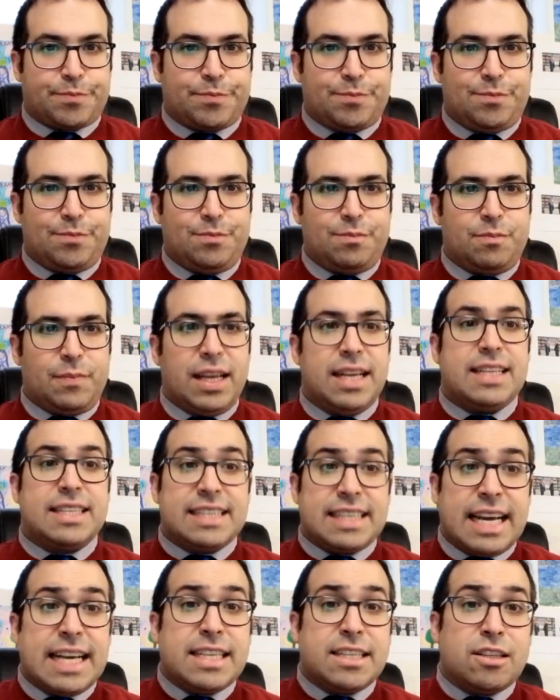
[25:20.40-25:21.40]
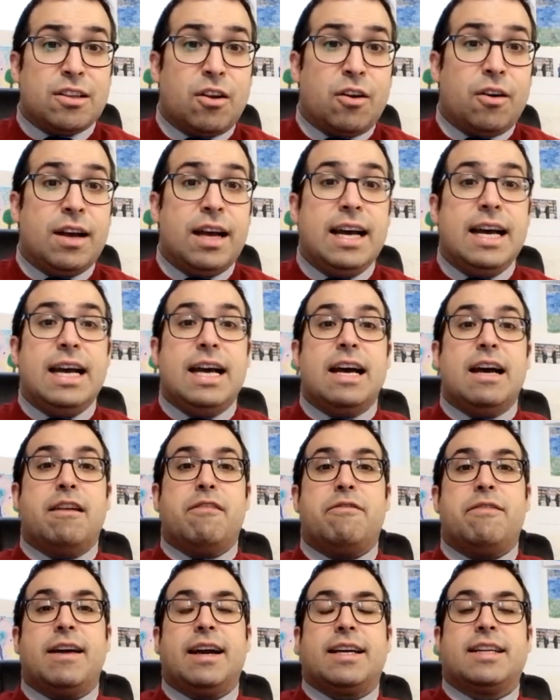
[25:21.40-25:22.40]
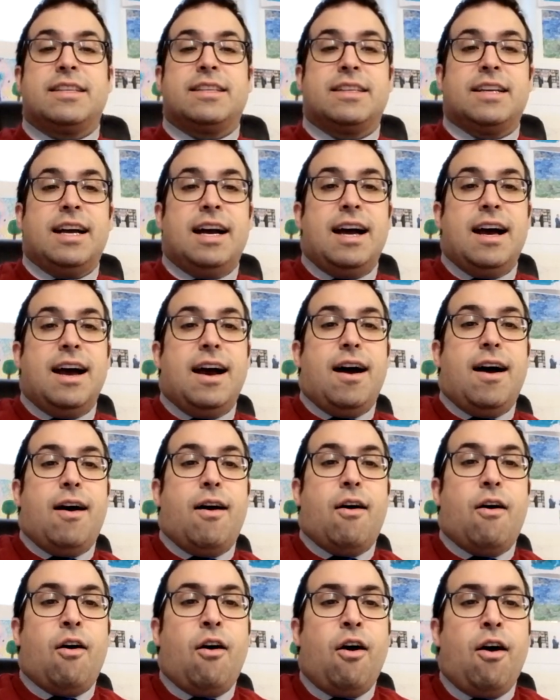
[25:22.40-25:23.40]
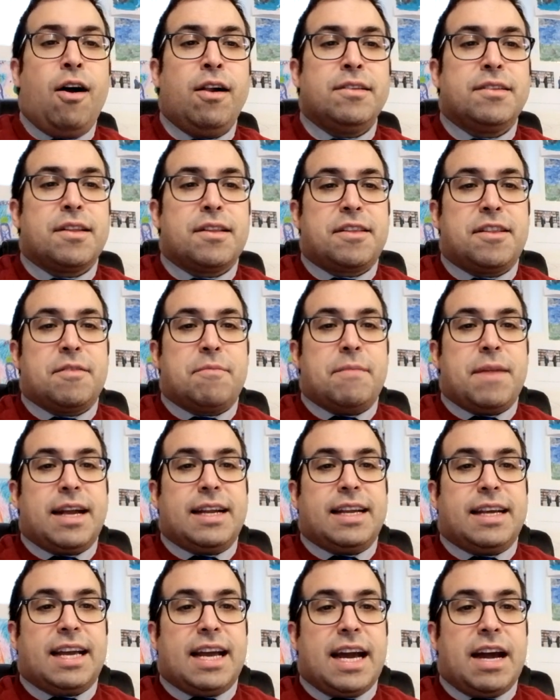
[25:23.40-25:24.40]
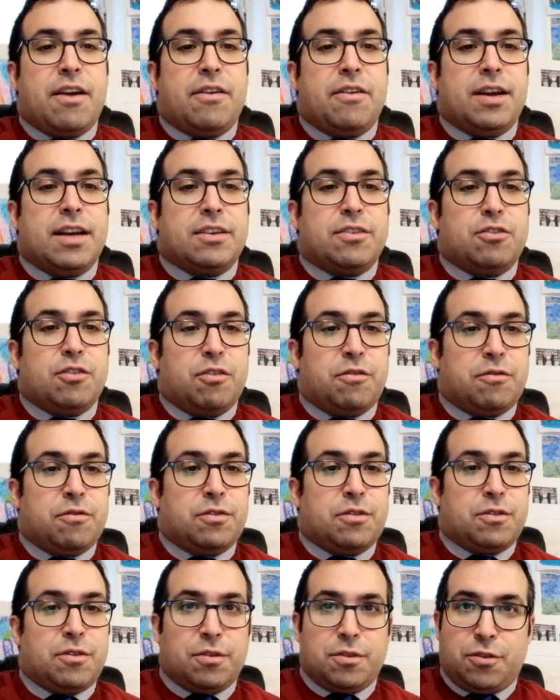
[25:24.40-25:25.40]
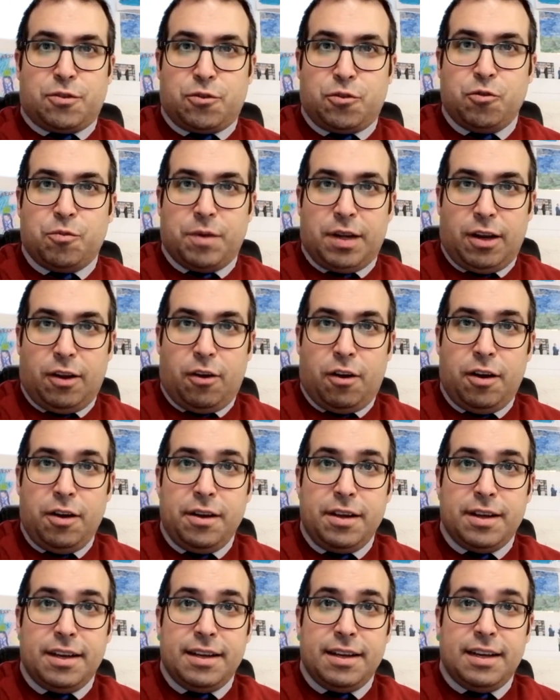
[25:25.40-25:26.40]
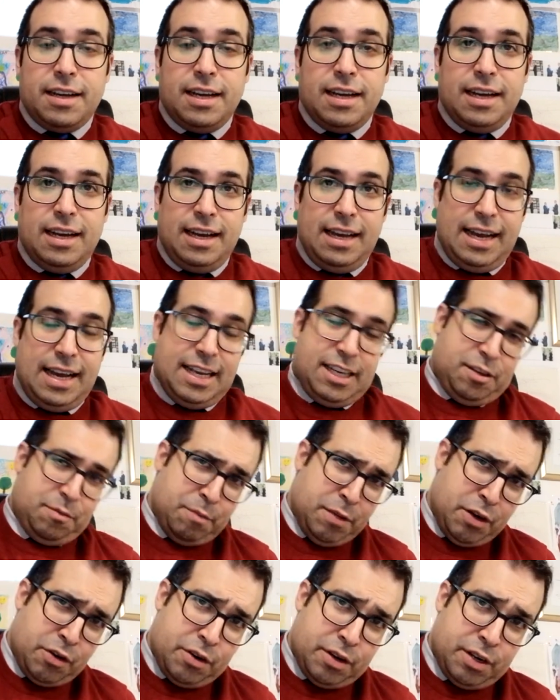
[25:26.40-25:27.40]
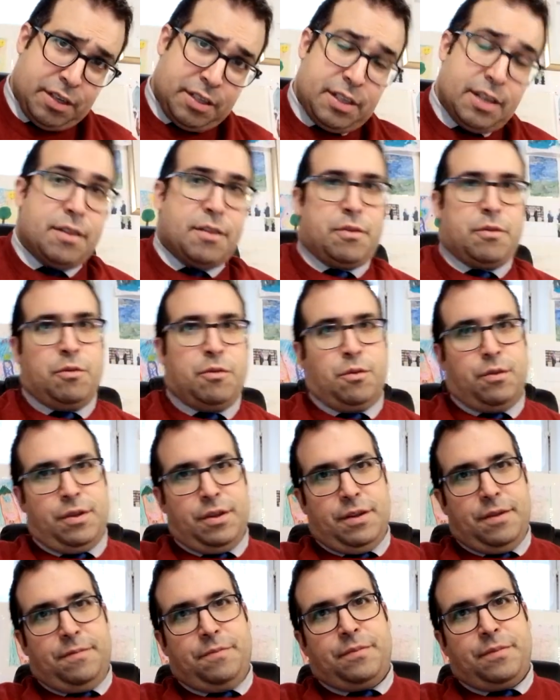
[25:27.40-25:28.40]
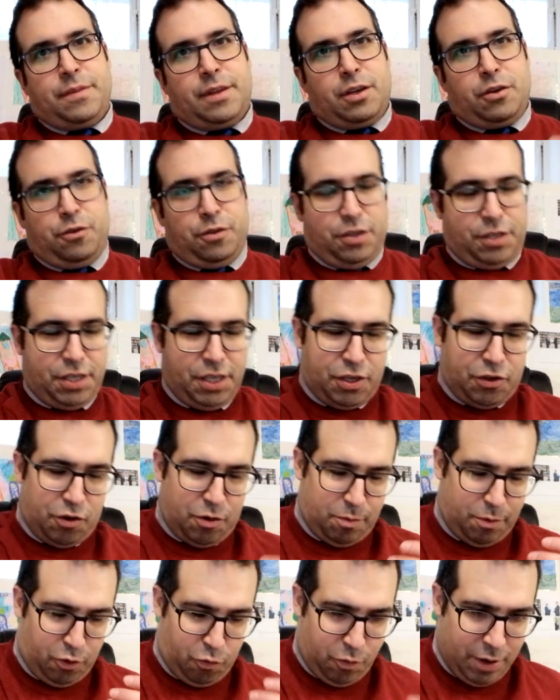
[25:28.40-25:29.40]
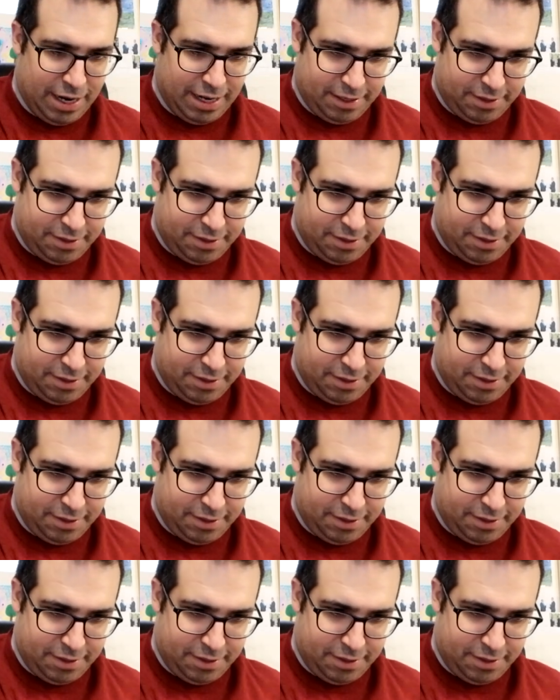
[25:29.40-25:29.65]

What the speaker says: Its case law affects all the thematic areas of consumer law, as mirrored through the considerable wealth